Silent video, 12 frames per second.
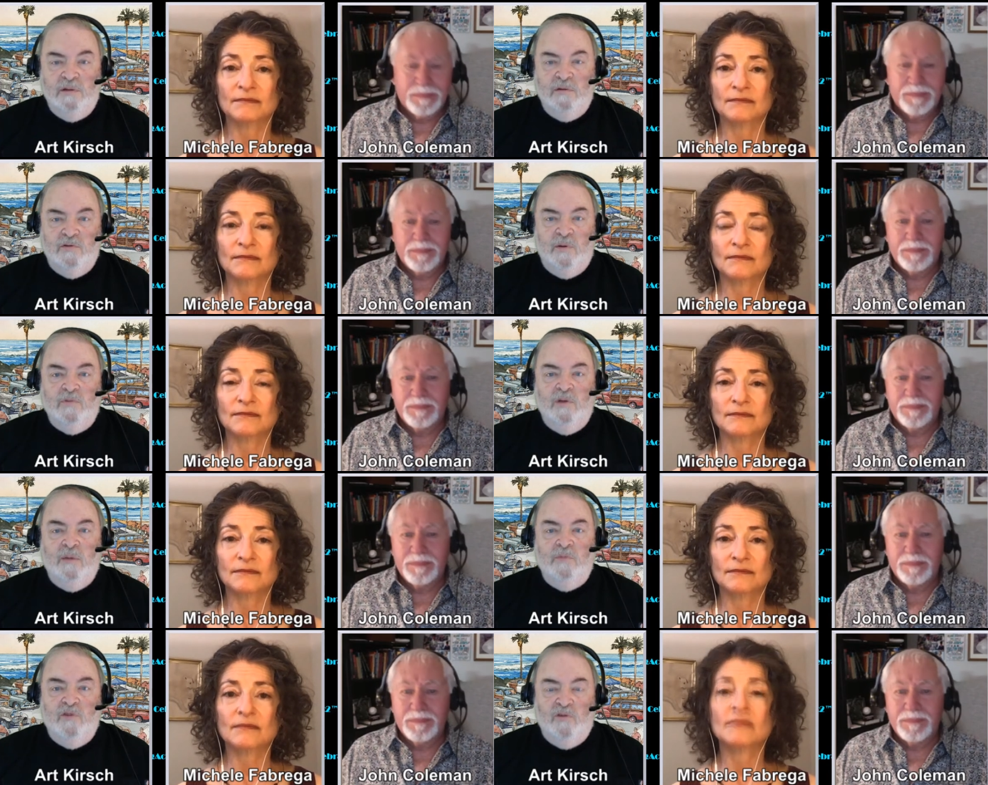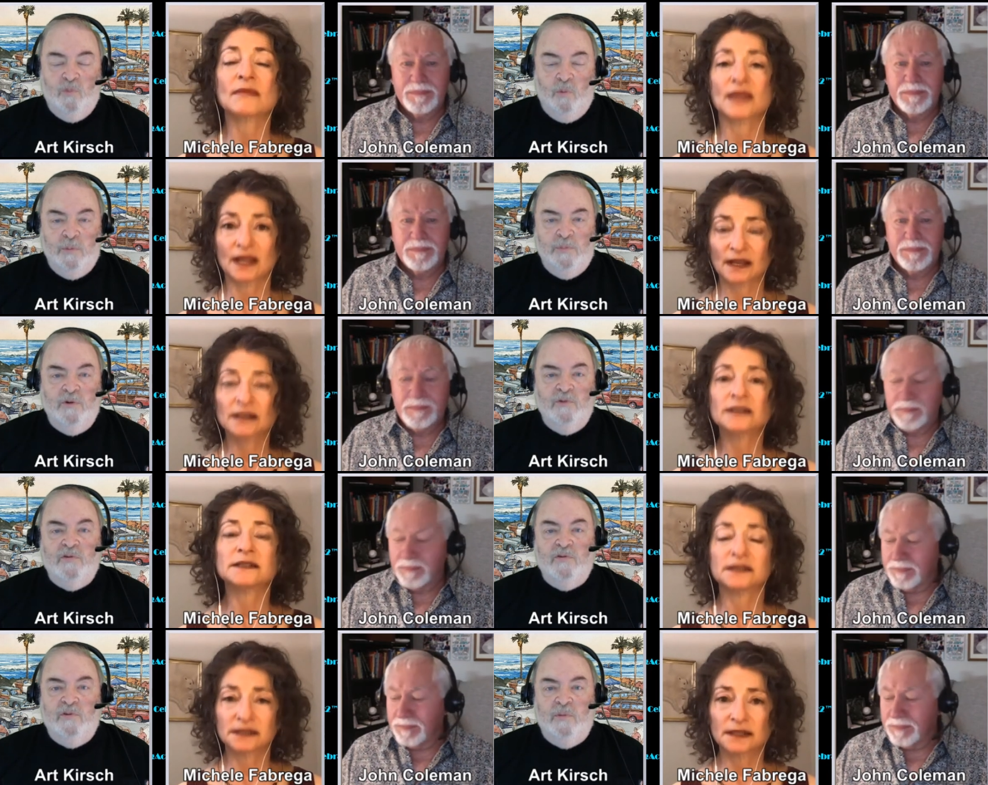Speaker 1: sometimes just one
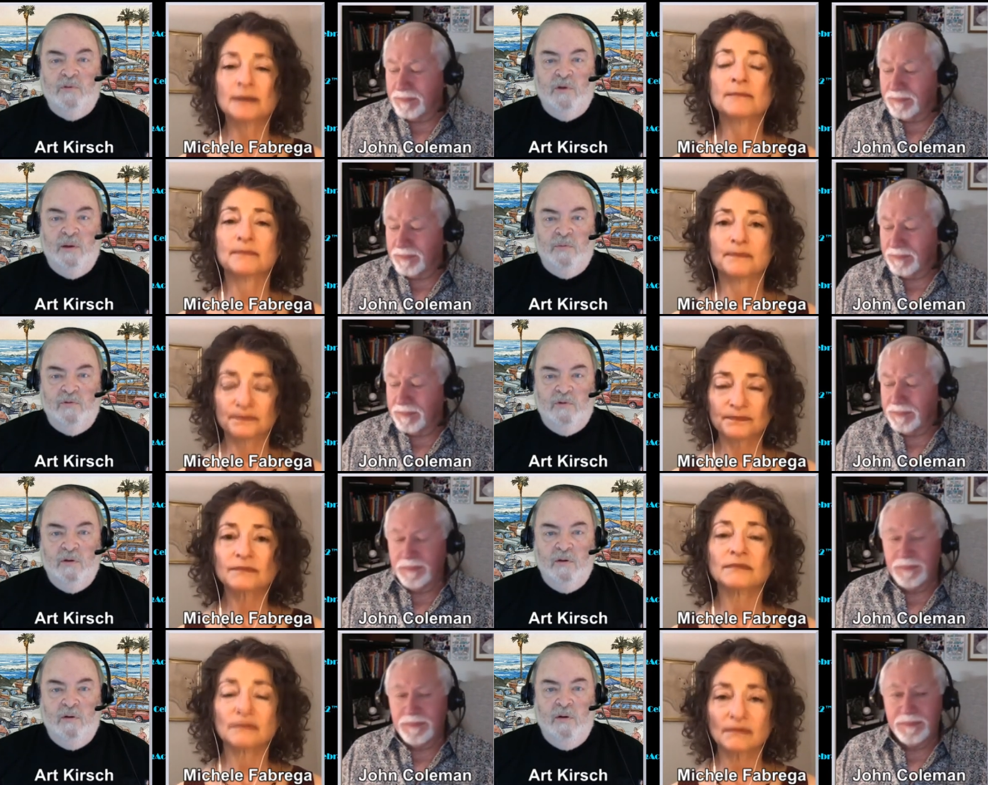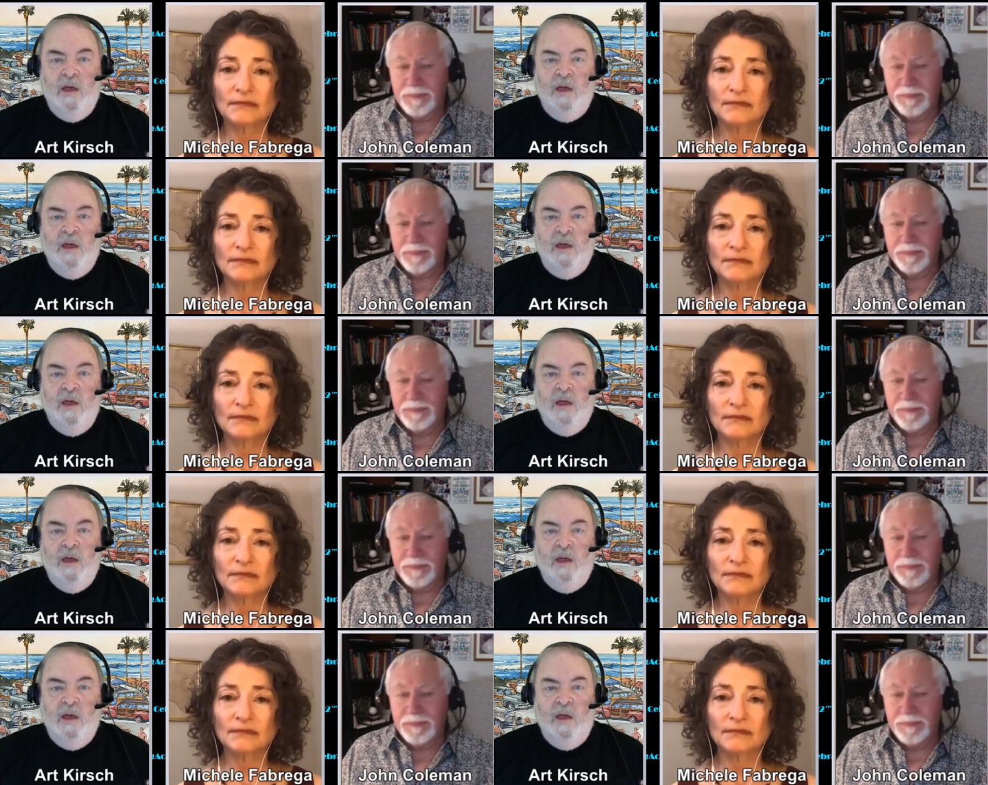person, sometimes uh,